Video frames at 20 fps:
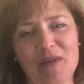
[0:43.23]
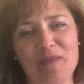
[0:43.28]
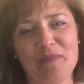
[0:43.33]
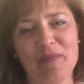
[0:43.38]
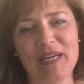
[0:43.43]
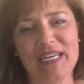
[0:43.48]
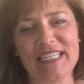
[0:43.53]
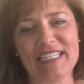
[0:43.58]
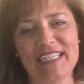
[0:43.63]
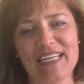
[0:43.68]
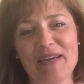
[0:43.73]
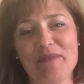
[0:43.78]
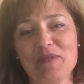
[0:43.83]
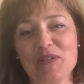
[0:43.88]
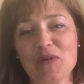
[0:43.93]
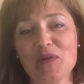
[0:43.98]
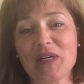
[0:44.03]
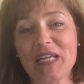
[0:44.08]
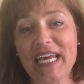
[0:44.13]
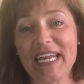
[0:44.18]
But I'm
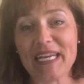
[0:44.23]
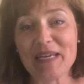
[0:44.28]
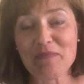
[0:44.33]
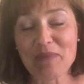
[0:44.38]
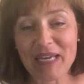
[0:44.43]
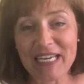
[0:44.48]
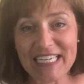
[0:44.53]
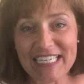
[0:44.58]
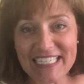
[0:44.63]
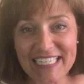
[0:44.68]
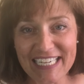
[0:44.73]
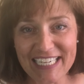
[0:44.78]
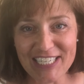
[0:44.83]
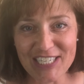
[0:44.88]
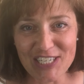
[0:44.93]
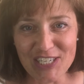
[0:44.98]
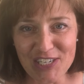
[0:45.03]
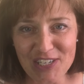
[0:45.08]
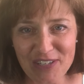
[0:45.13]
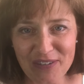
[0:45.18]
so glad I paid
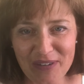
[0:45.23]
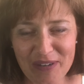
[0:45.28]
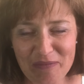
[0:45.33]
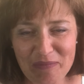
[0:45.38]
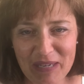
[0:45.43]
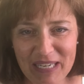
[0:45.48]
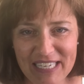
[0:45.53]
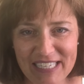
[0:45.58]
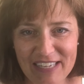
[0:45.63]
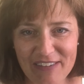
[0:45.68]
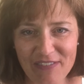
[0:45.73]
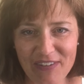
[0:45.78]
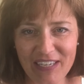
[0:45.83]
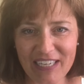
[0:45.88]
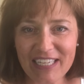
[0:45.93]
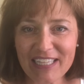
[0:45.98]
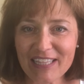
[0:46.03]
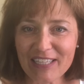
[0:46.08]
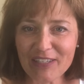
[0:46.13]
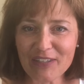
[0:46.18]
attention to it because I felt
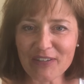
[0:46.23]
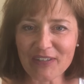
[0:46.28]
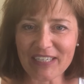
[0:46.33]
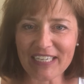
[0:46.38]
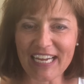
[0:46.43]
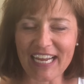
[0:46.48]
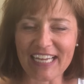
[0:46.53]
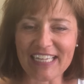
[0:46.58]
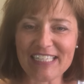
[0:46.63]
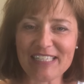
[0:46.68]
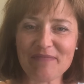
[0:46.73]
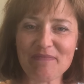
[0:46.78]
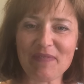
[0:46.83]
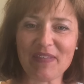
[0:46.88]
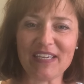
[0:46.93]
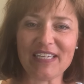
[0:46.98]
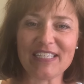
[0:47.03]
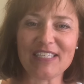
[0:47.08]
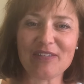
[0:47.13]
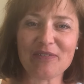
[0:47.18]
like the Lord had some things